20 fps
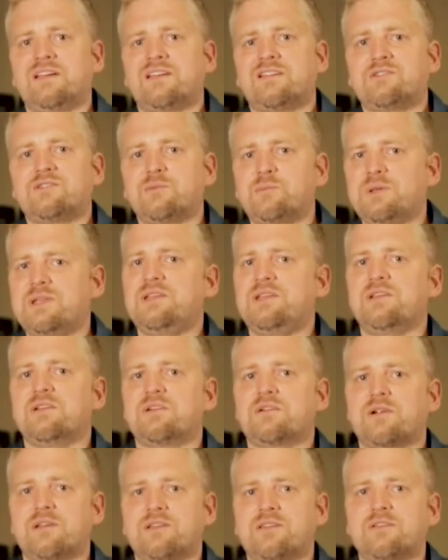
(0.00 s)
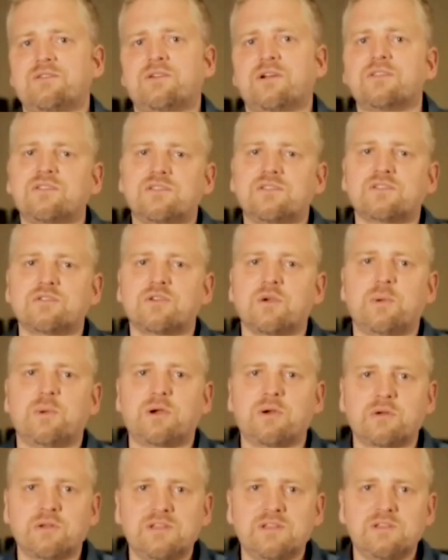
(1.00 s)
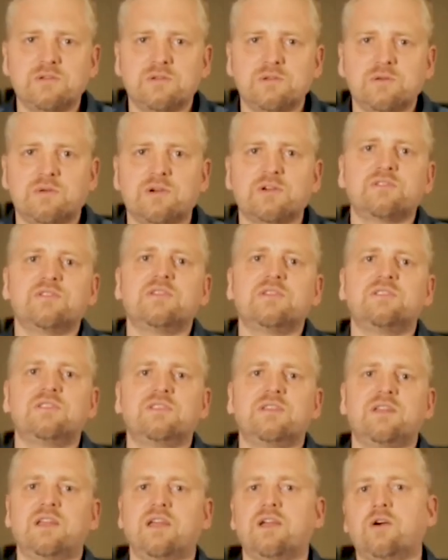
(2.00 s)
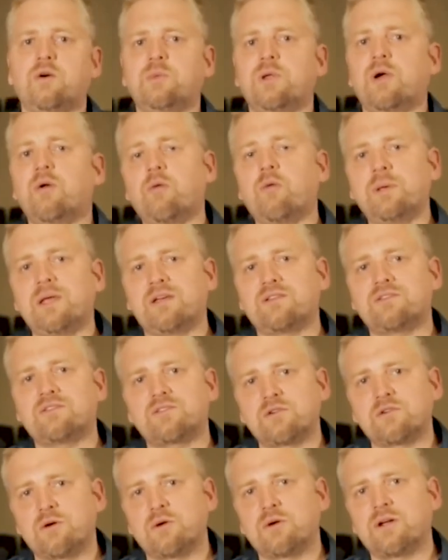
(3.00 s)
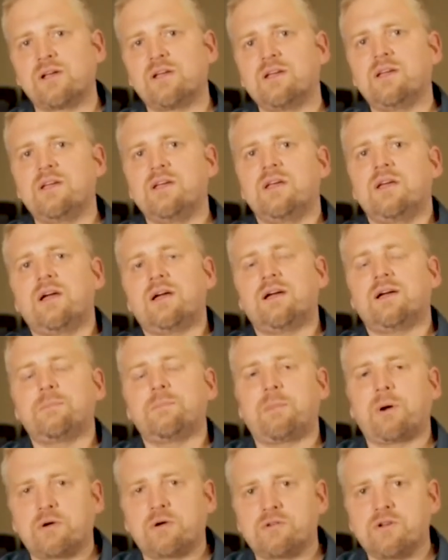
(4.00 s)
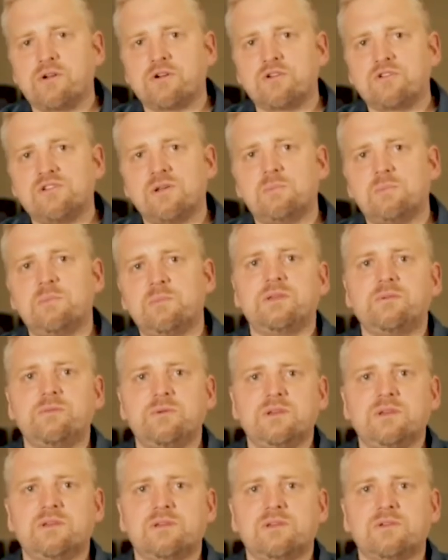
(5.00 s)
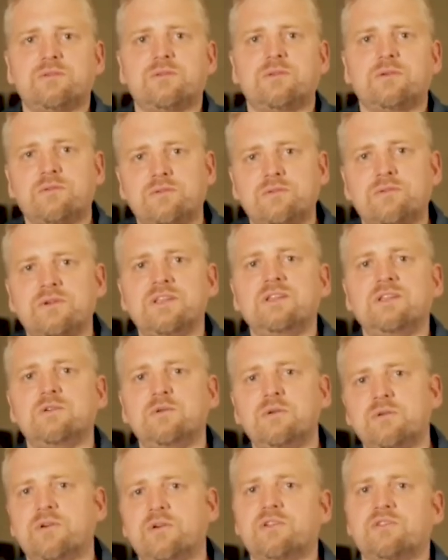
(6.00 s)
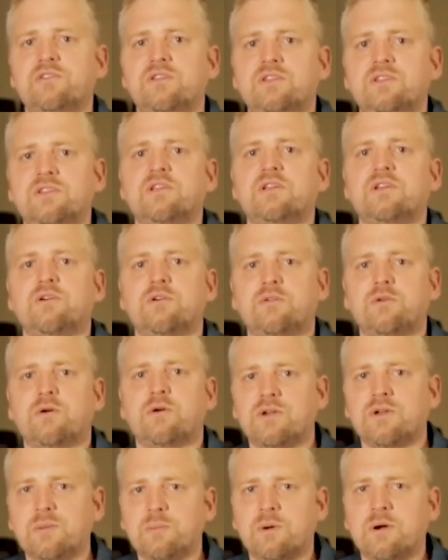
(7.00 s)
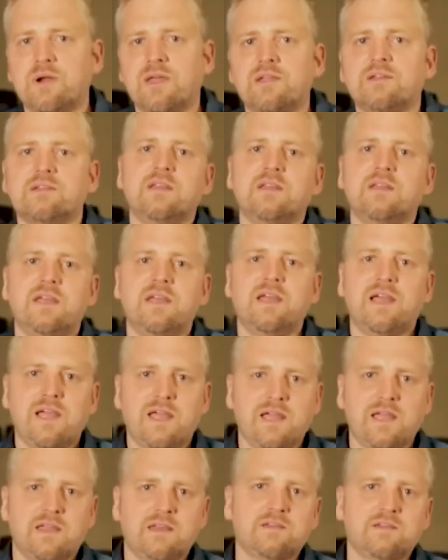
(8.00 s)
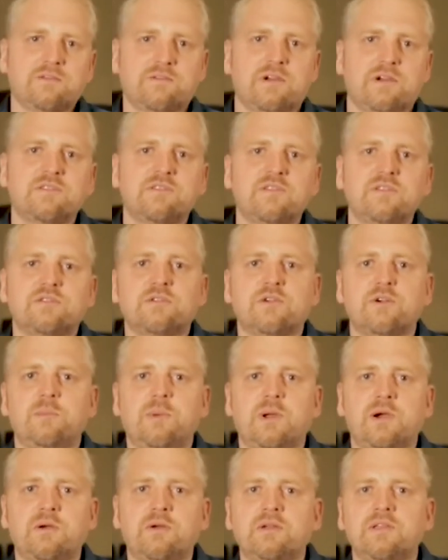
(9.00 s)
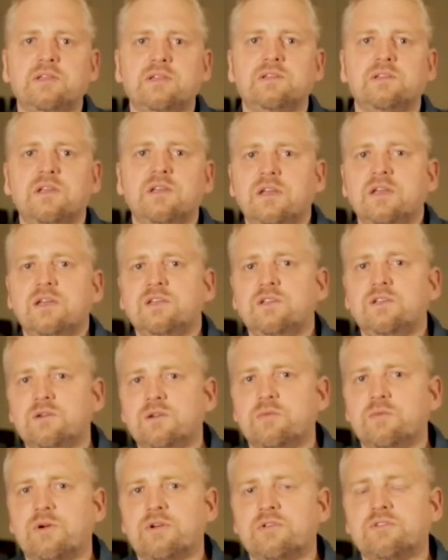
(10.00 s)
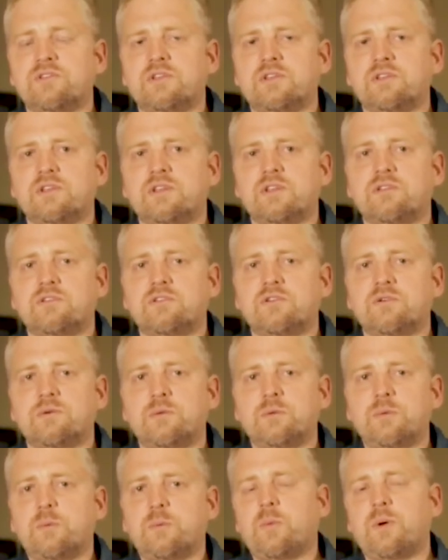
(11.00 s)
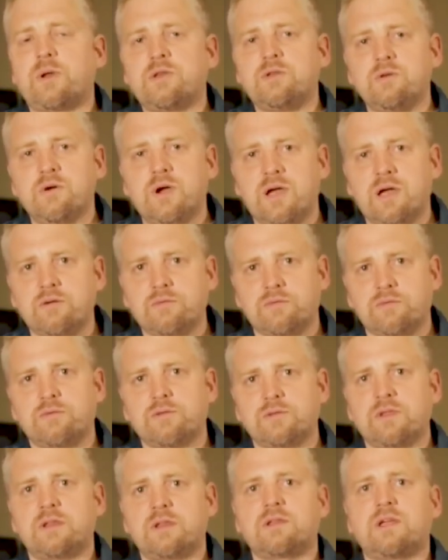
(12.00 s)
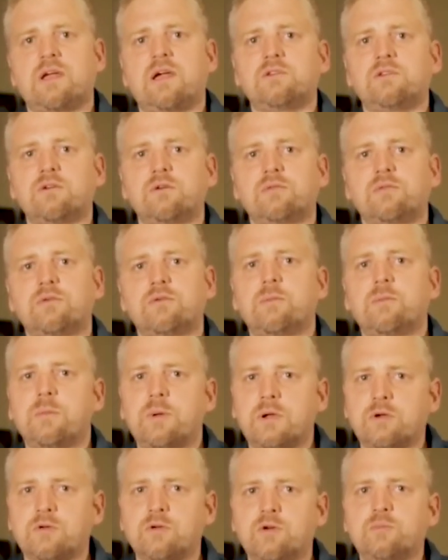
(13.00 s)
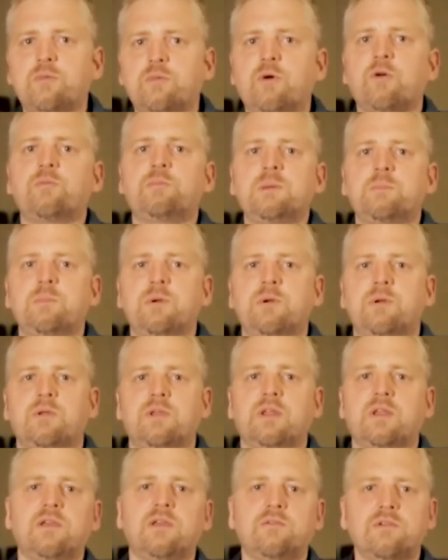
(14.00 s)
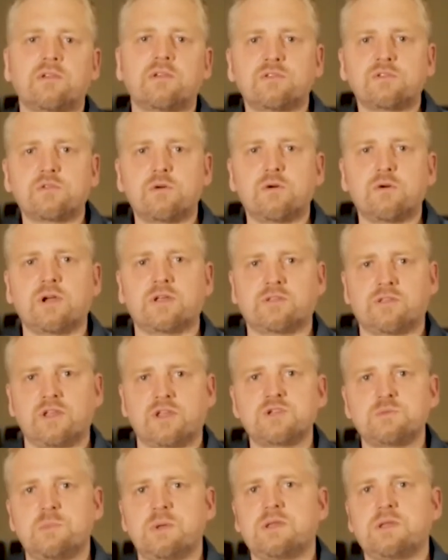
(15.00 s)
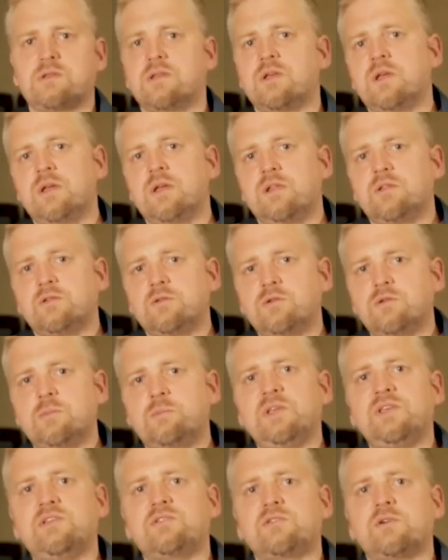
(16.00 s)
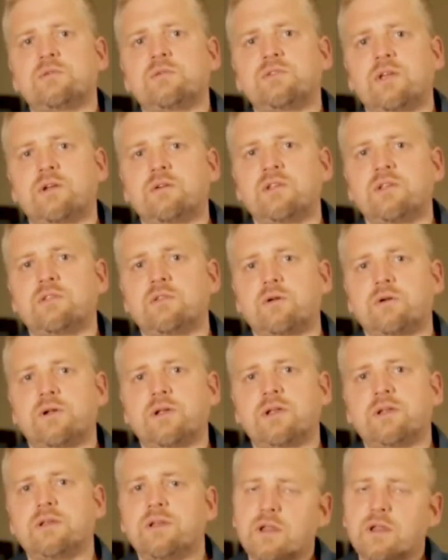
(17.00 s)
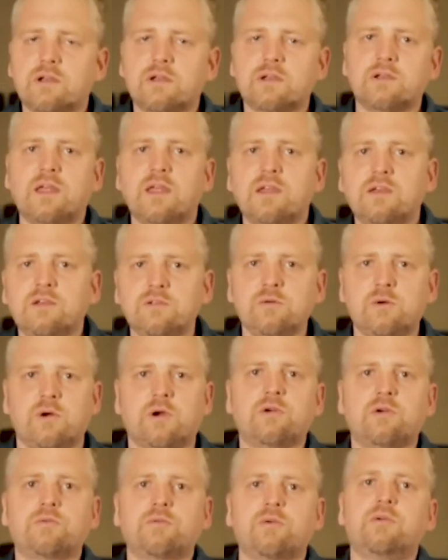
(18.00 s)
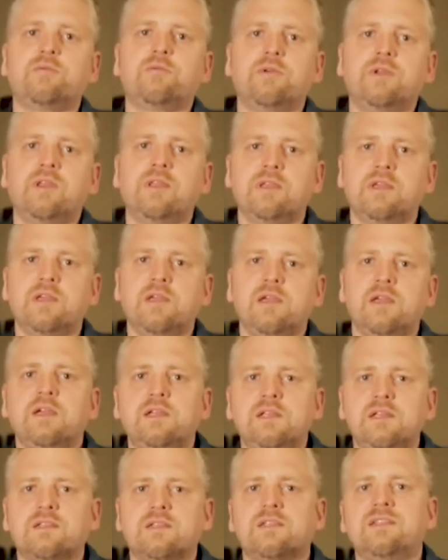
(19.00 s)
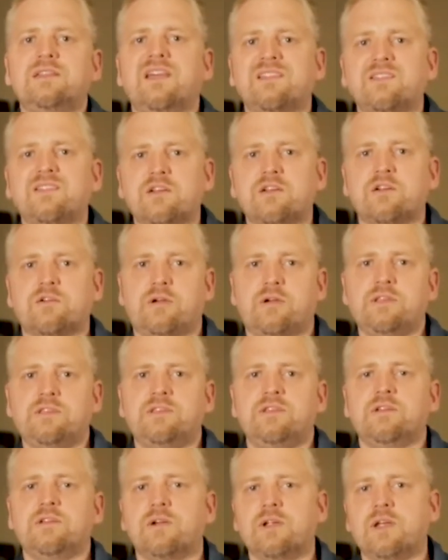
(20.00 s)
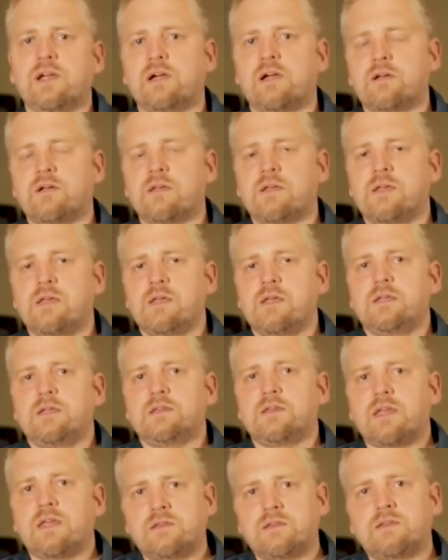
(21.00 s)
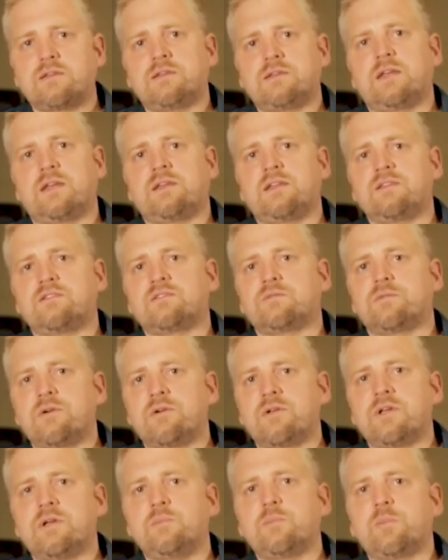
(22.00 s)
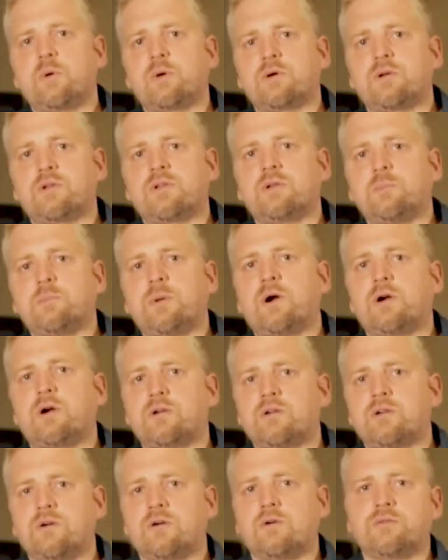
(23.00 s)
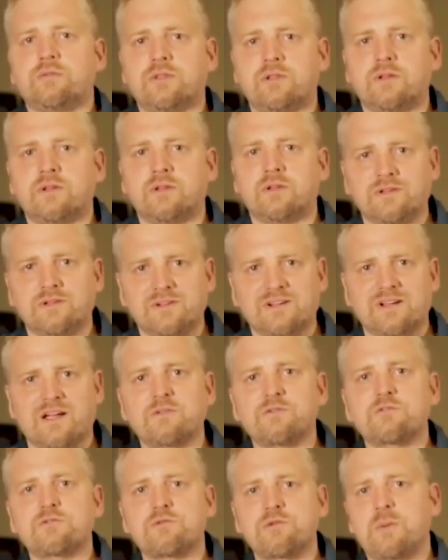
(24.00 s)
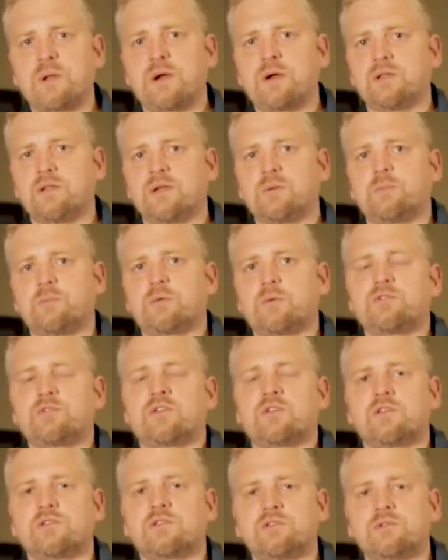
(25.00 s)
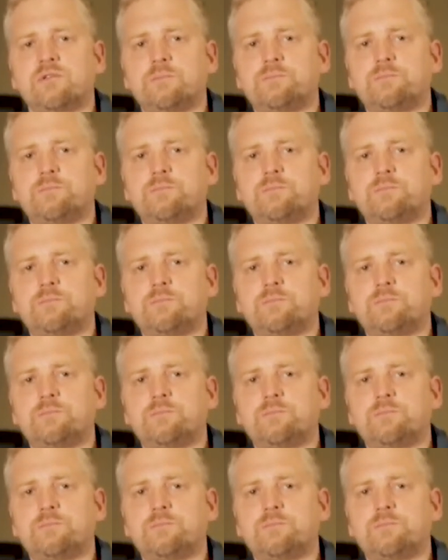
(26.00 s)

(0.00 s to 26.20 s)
to be here at the Francisco Marroquin University, and I hope there will be a strong partnership between the Free University of Liberland and the Francisco Marroquin University. So when you have that kind of group of people that have a strong attachment to the piece of territory, then you are fulfilling yet another criteria that is very important part of the country building process.